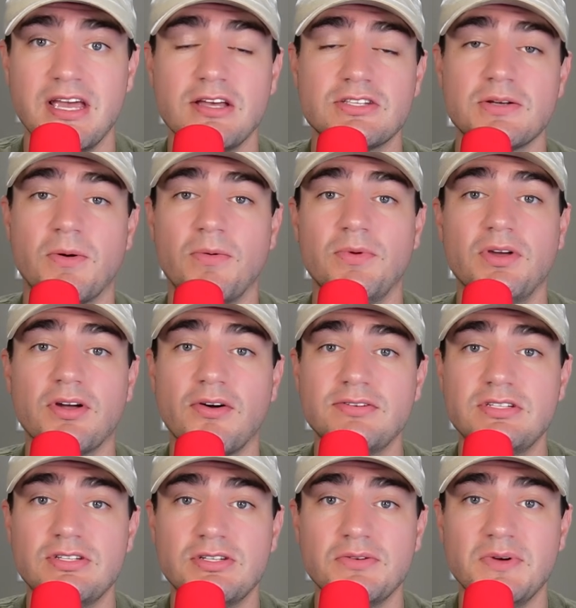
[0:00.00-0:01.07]
So what we're going
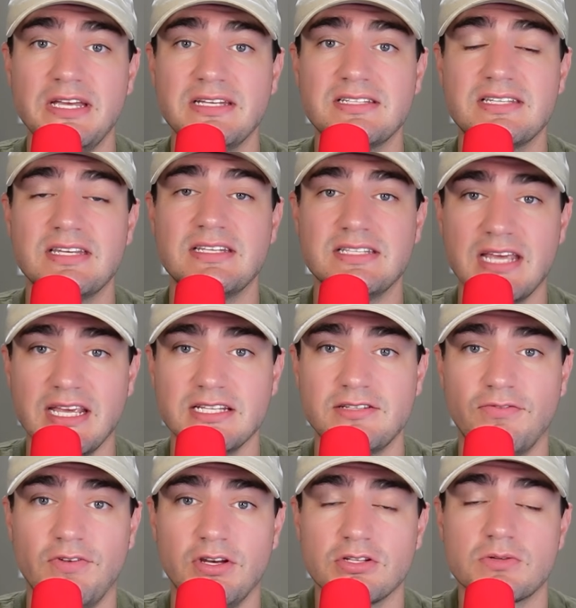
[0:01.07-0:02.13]
to do in today's
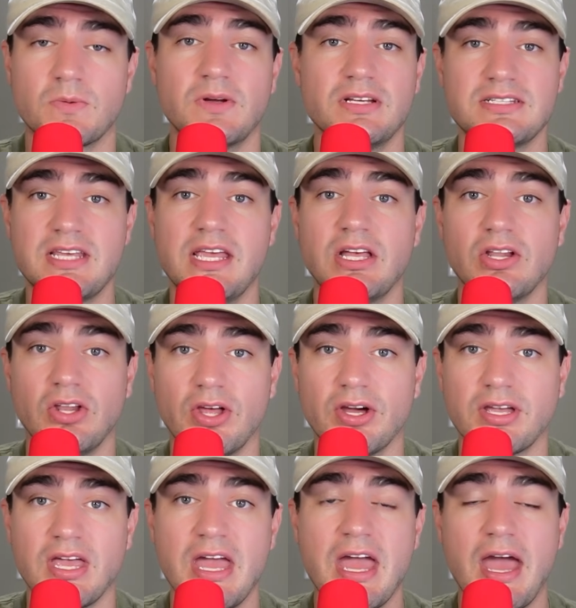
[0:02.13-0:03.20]
video is we're going to take a
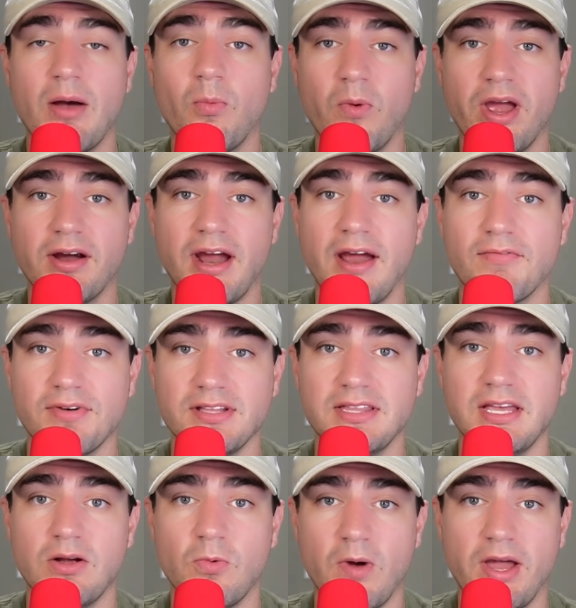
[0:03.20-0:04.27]
look at where
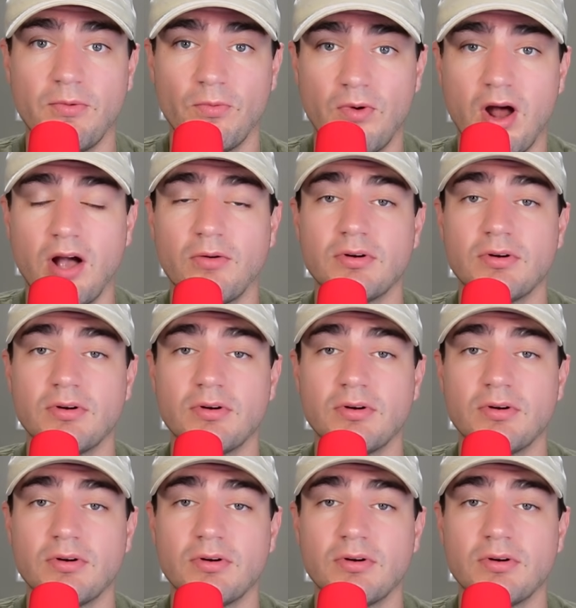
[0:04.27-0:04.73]
everything went wrong.